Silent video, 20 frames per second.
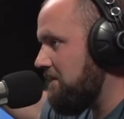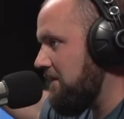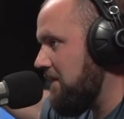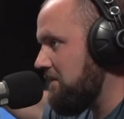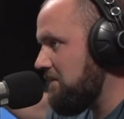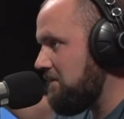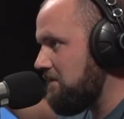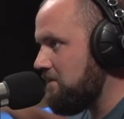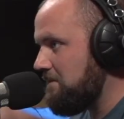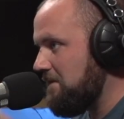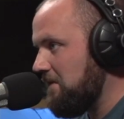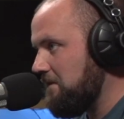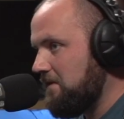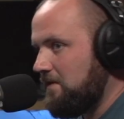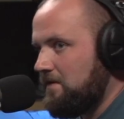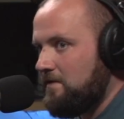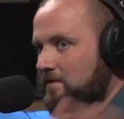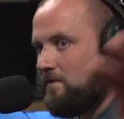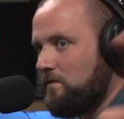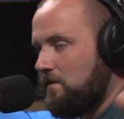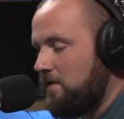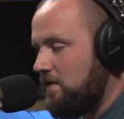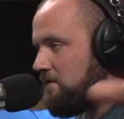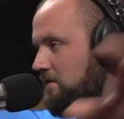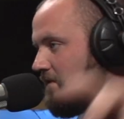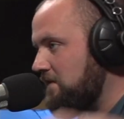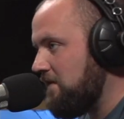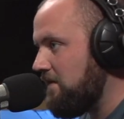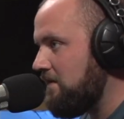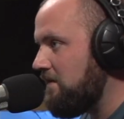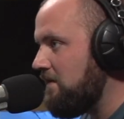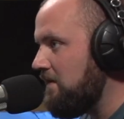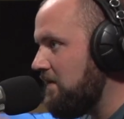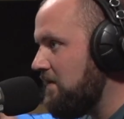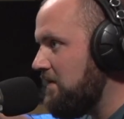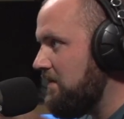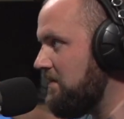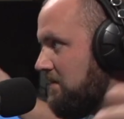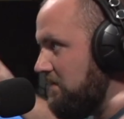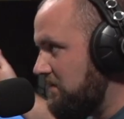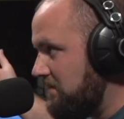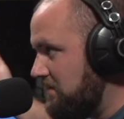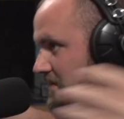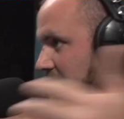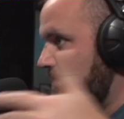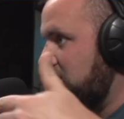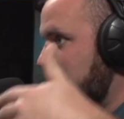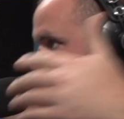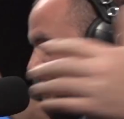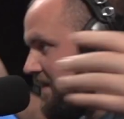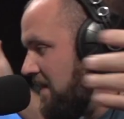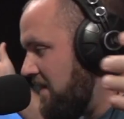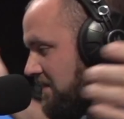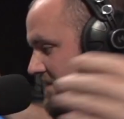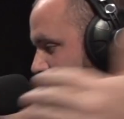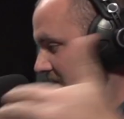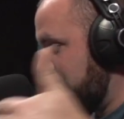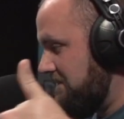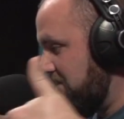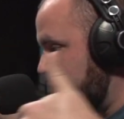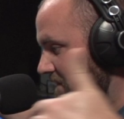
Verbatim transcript: family group over here, way over there, just to kind of